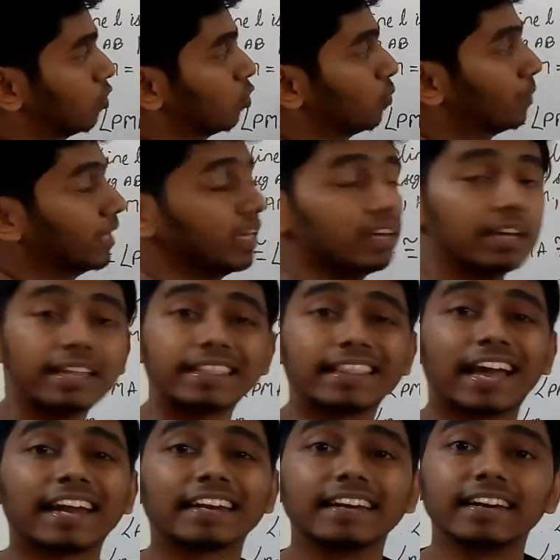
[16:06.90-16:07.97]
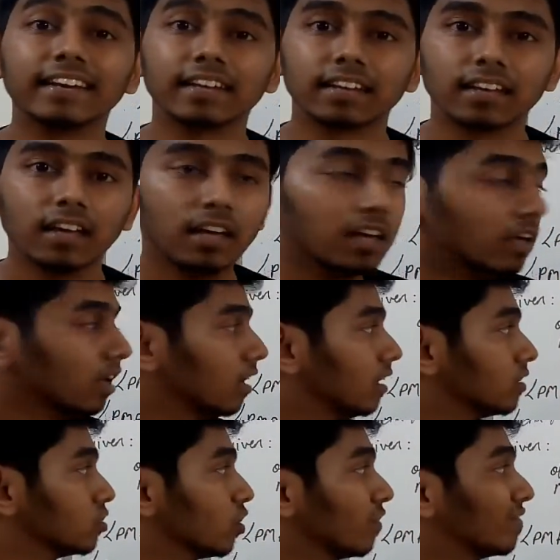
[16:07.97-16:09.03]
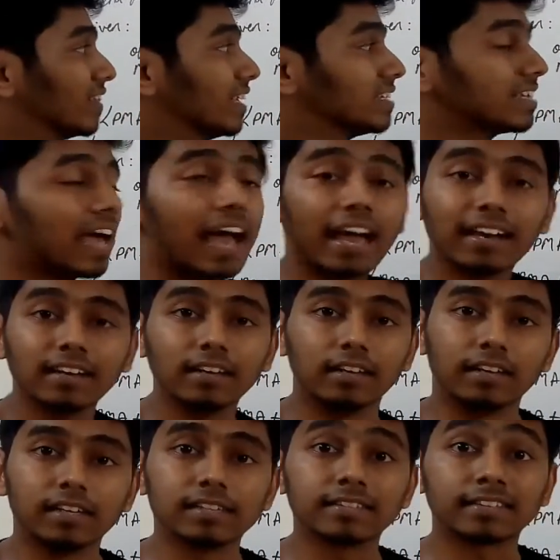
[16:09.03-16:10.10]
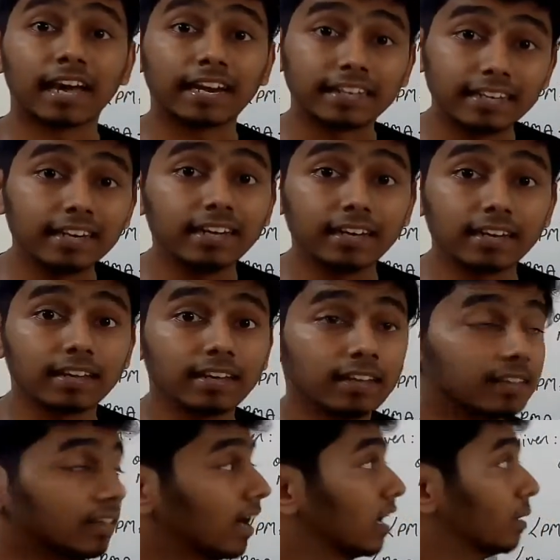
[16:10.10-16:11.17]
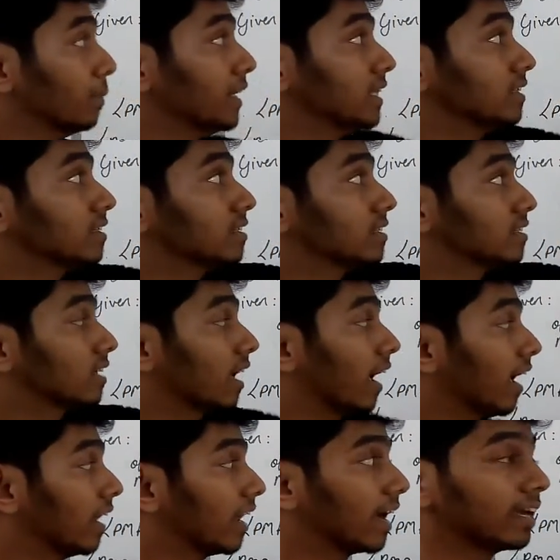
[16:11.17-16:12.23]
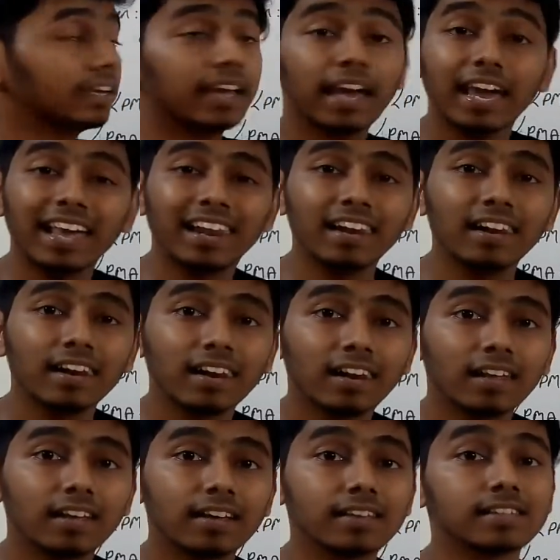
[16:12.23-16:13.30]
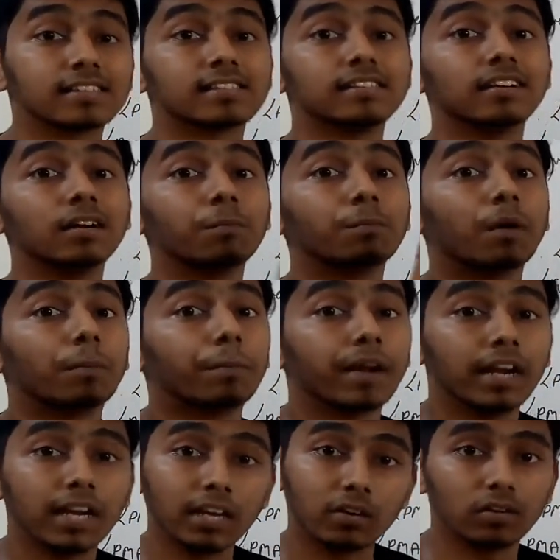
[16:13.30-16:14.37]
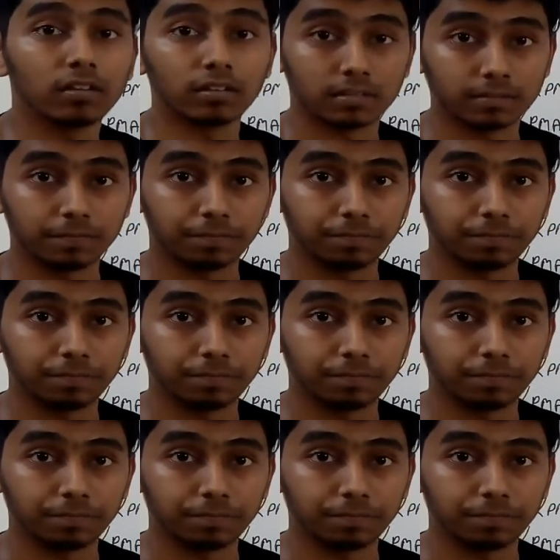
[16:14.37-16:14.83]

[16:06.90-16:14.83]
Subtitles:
to be 90 degree. So if this angle is 90 degree, that means line L is the perpendicular.